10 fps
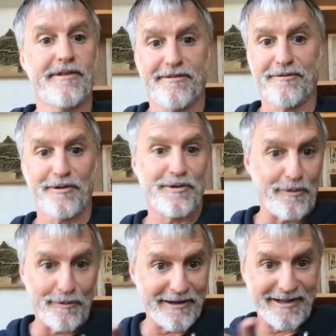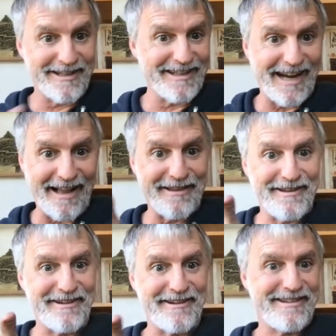Gregorian
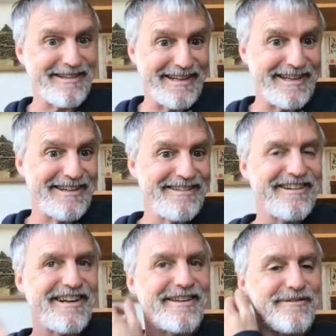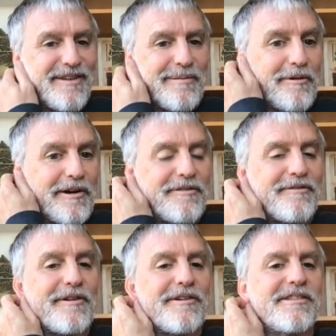calendar thing, right, on February
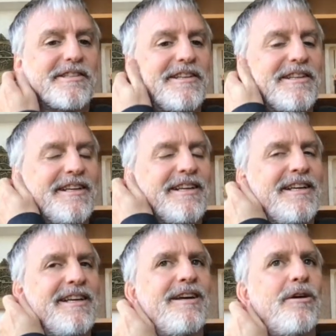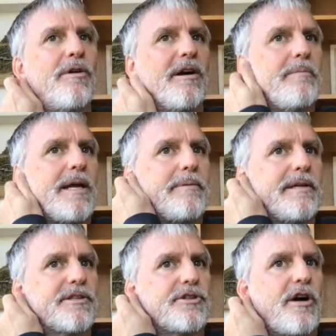1st, where maybe
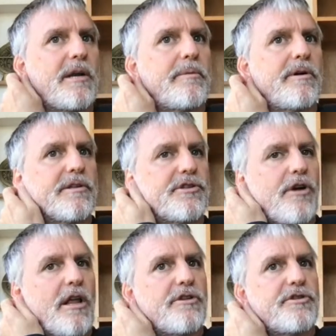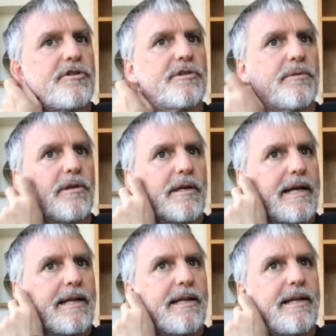astrologers would look
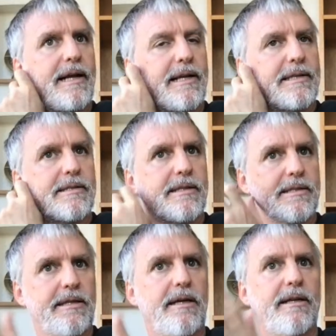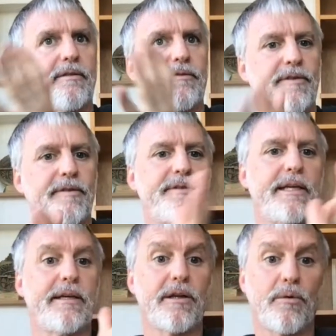at it as the sun at
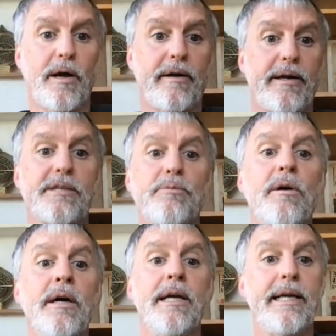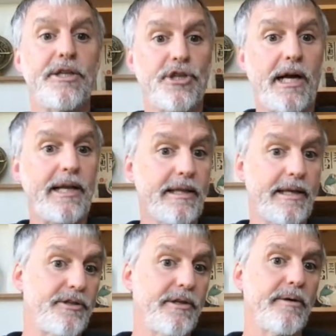15 Aquarius. Well, in China,
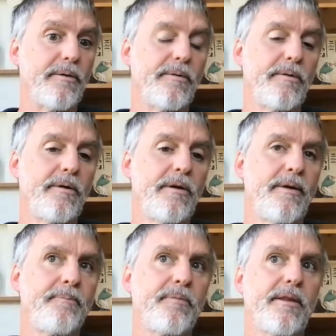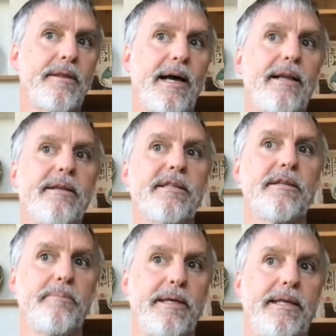they do. That is
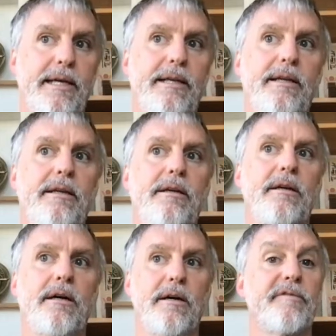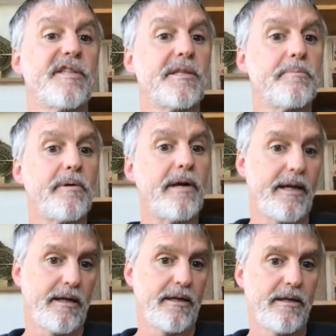the beginning of spring.